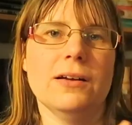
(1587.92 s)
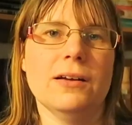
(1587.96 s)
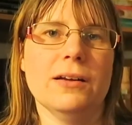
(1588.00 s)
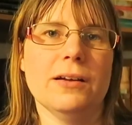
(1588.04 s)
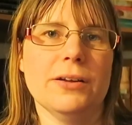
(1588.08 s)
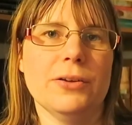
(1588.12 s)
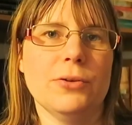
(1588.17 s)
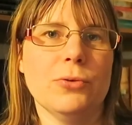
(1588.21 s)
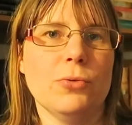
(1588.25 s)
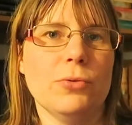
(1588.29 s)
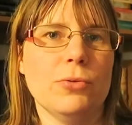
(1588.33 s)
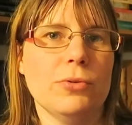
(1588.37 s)

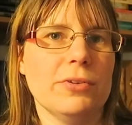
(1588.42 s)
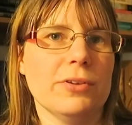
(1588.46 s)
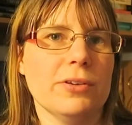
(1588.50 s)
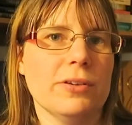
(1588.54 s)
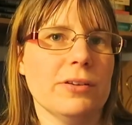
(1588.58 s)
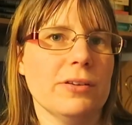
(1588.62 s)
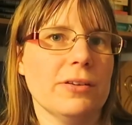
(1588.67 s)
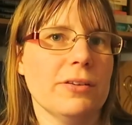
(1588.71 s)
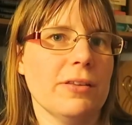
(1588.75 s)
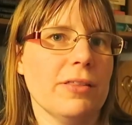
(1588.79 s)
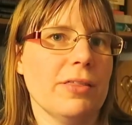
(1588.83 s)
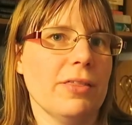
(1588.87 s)
I
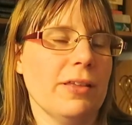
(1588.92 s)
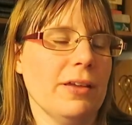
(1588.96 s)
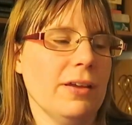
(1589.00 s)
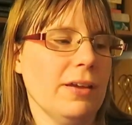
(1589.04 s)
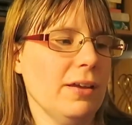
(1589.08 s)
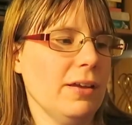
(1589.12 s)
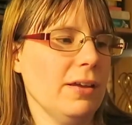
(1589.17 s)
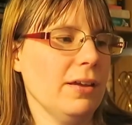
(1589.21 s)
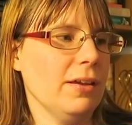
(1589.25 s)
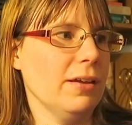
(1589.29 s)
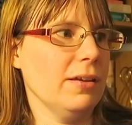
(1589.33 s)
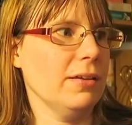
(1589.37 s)
ordered
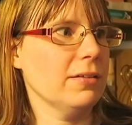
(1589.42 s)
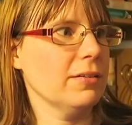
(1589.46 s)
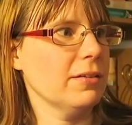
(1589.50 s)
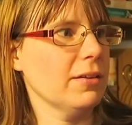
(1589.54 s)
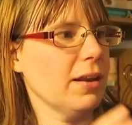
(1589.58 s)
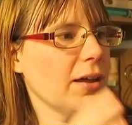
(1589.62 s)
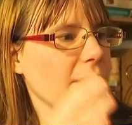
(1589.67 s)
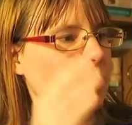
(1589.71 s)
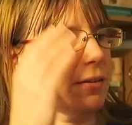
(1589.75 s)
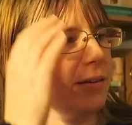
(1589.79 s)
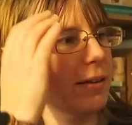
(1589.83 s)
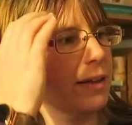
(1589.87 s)
the
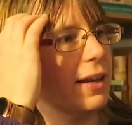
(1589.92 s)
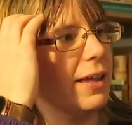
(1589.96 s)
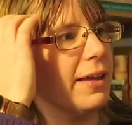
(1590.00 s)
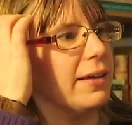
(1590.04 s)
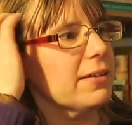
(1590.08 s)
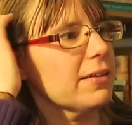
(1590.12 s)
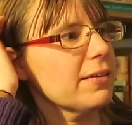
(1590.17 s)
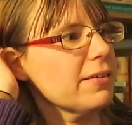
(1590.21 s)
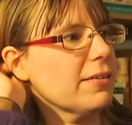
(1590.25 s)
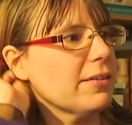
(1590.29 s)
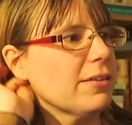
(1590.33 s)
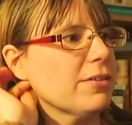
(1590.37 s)
deluxe
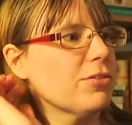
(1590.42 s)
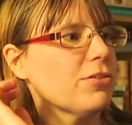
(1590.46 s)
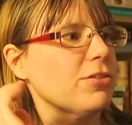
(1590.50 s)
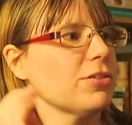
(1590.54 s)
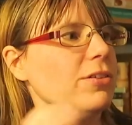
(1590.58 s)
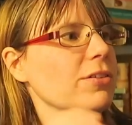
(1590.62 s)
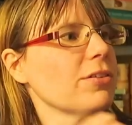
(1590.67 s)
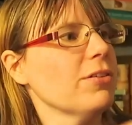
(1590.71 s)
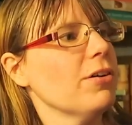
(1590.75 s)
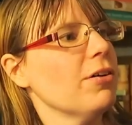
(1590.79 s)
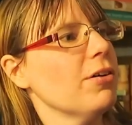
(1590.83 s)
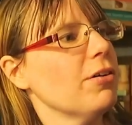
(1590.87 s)
collector's
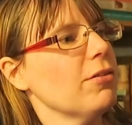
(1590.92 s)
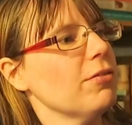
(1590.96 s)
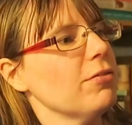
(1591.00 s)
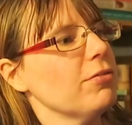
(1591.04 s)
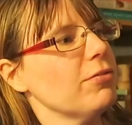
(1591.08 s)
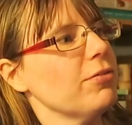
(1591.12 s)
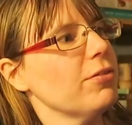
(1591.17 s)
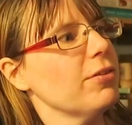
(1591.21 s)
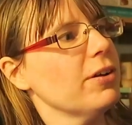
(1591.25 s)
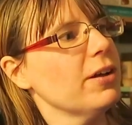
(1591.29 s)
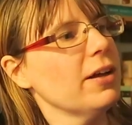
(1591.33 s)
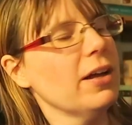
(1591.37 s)
edition of
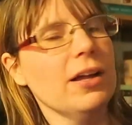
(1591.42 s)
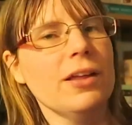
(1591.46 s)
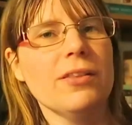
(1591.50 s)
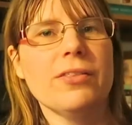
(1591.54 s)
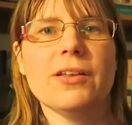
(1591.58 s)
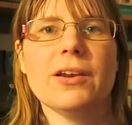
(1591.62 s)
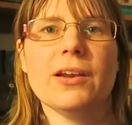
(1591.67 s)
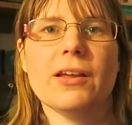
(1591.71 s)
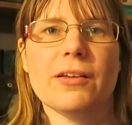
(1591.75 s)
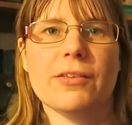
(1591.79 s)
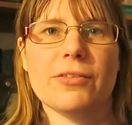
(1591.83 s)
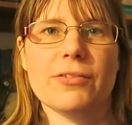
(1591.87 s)

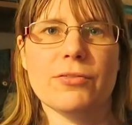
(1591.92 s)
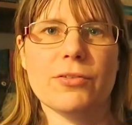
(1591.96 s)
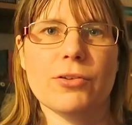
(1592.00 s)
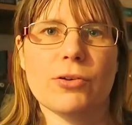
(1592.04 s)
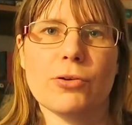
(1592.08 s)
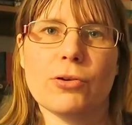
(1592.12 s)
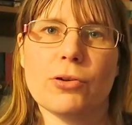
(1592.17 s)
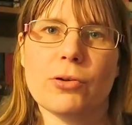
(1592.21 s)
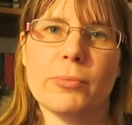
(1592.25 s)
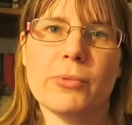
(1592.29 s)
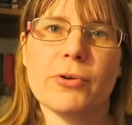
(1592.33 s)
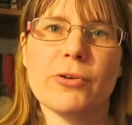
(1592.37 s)
The Lives of
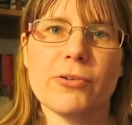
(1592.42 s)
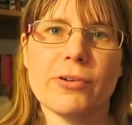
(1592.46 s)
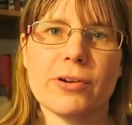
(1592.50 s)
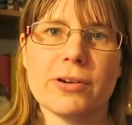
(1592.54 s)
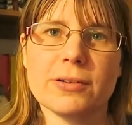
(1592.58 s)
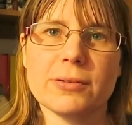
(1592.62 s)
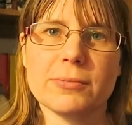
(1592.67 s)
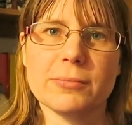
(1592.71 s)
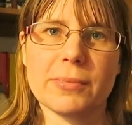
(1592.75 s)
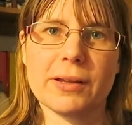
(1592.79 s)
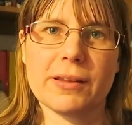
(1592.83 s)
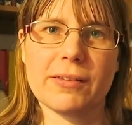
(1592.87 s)
Locke
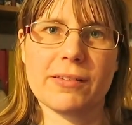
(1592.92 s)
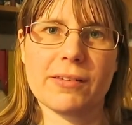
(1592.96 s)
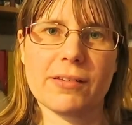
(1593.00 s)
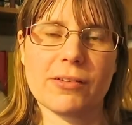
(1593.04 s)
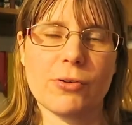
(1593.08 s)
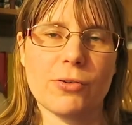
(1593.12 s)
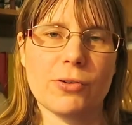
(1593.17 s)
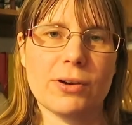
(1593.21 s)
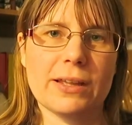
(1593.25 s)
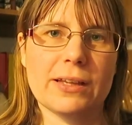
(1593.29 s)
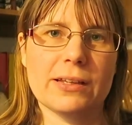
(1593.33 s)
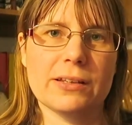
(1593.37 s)
Lamora by
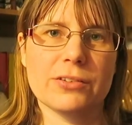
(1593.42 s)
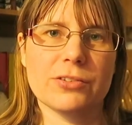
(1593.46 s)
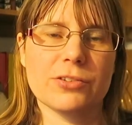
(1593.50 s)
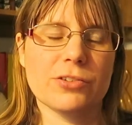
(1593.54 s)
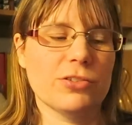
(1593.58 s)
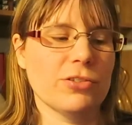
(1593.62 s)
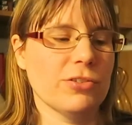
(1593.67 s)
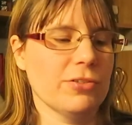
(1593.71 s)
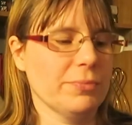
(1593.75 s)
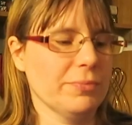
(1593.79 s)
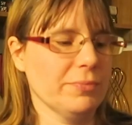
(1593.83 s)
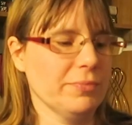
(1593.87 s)
Scott
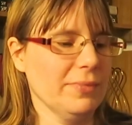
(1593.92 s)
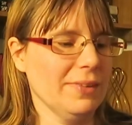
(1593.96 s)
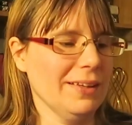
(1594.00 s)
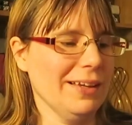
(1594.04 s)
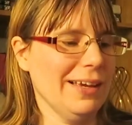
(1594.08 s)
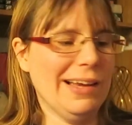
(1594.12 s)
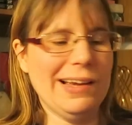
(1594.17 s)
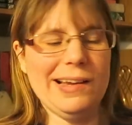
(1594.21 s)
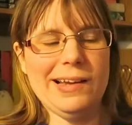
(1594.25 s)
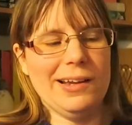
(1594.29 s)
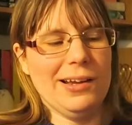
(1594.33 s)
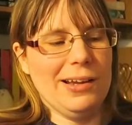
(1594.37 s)
Lynch.
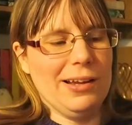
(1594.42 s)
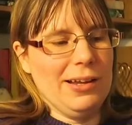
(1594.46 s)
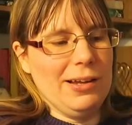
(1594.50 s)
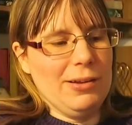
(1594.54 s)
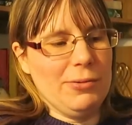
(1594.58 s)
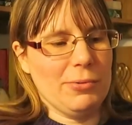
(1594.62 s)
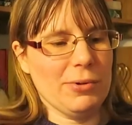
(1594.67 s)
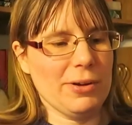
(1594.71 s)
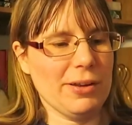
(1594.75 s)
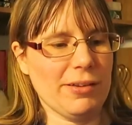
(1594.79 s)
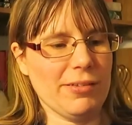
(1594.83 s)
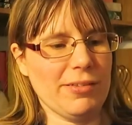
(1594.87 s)

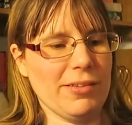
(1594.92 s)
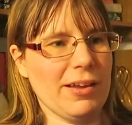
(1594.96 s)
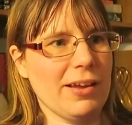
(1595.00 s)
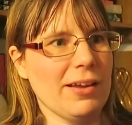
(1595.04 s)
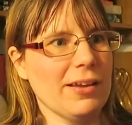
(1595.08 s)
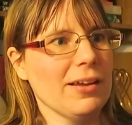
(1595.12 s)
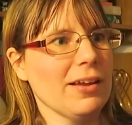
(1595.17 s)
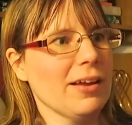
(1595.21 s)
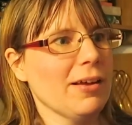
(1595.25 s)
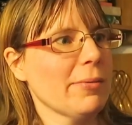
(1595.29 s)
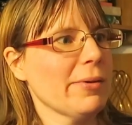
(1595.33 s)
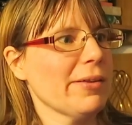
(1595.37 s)
What can I
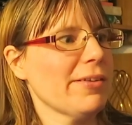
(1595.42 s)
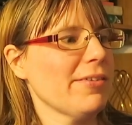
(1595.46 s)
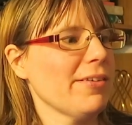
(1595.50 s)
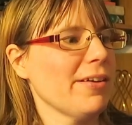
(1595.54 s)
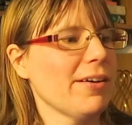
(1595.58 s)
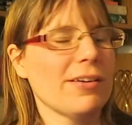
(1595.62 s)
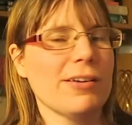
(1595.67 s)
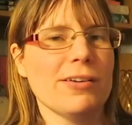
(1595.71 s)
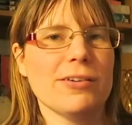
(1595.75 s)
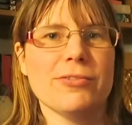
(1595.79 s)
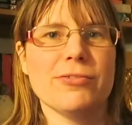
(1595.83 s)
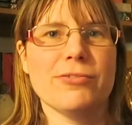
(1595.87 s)
say? I'm a
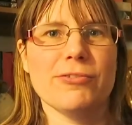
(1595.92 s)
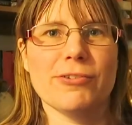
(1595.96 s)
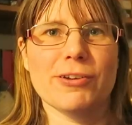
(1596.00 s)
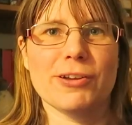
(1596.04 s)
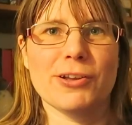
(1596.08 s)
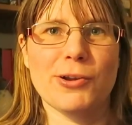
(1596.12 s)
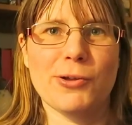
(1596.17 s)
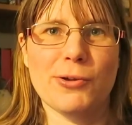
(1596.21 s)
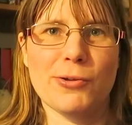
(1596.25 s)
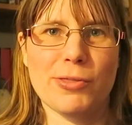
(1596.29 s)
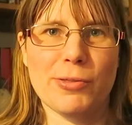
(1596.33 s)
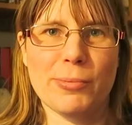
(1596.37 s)
sucker for a
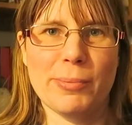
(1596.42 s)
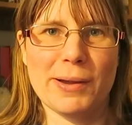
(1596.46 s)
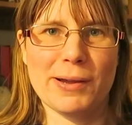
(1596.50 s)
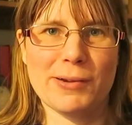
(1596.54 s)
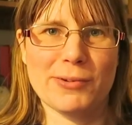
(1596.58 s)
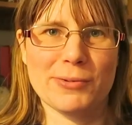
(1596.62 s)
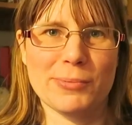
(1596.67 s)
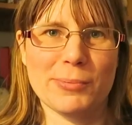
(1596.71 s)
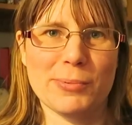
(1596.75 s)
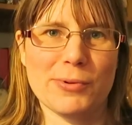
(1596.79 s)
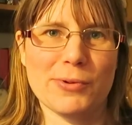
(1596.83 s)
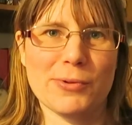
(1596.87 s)
cloth
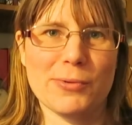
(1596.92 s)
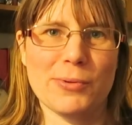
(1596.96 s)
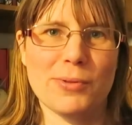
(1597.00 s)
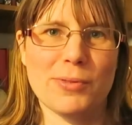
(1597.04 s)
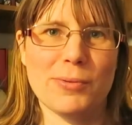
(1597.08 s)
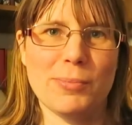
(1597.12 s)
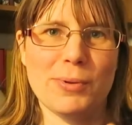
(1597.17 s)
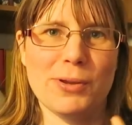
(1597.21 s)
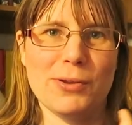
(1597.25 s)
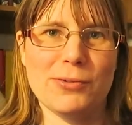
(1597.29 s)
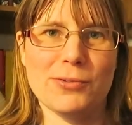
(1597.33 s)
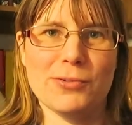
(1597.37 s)
bound book with a
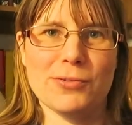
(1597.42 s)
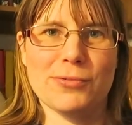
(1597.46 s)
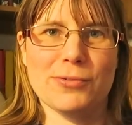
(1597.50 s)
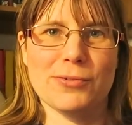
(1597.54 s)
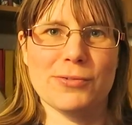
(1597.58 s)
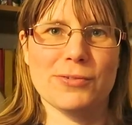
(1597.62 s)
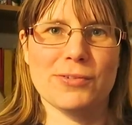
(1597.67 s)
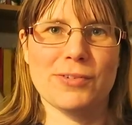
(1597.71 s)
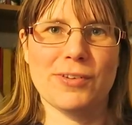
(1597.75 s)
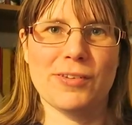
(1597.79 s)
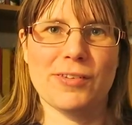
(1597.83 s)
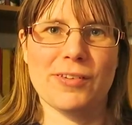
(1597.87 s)

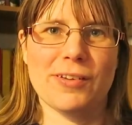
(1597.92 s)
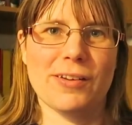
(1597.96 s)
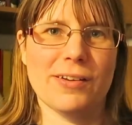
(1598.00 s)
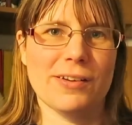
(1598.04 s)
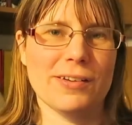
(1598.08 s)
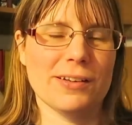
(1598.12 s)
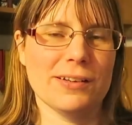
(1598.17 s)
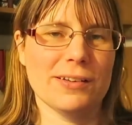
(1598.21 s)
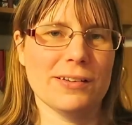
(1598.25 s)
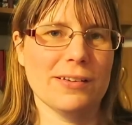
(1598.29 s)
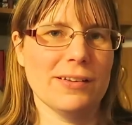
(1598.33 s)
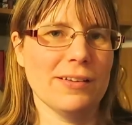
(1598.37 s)
beautiful
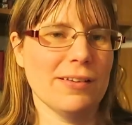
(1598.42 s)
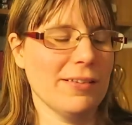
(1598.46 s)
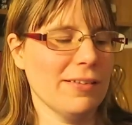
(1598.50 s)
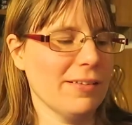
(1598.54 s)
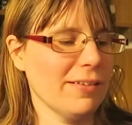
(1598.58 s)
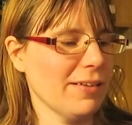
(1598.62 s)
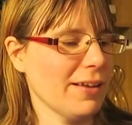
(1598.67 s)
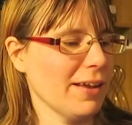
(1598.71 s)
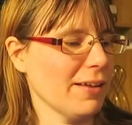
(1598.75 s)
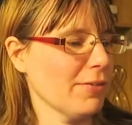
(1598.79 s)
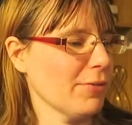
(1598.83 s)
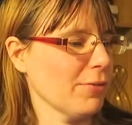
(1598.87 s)
design
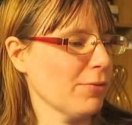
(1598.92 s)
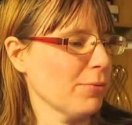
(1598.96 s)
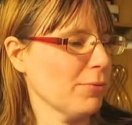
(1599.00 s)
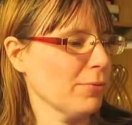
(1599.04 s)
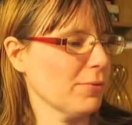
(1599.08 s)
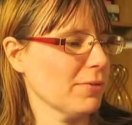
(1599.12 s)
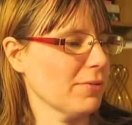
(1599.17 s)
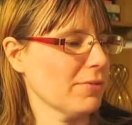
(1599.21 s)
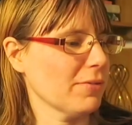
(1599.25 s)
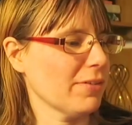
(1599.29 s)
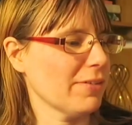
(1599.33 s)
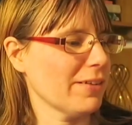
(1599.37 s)

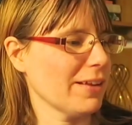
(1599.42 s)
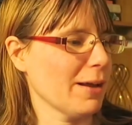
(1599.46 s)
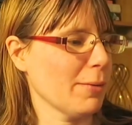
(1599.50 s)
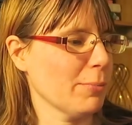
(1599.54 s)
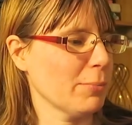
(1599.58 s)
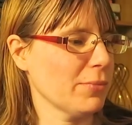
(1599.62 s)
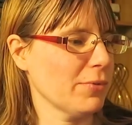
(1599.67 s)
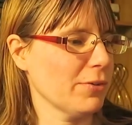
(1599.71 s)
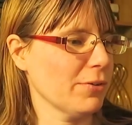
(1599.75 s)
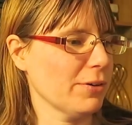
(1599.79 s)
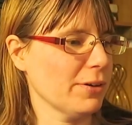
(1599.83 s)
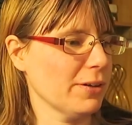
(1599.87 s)
stenciled and
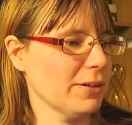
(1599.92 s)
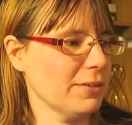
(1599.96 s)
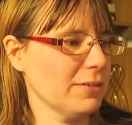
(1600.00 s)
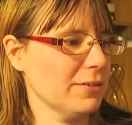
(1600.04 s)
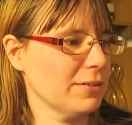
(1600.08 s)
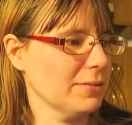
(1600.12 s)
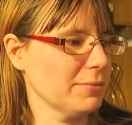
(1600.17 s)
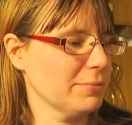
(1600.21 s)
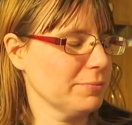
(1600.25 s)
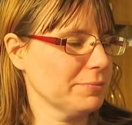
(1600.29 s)
stamped on it.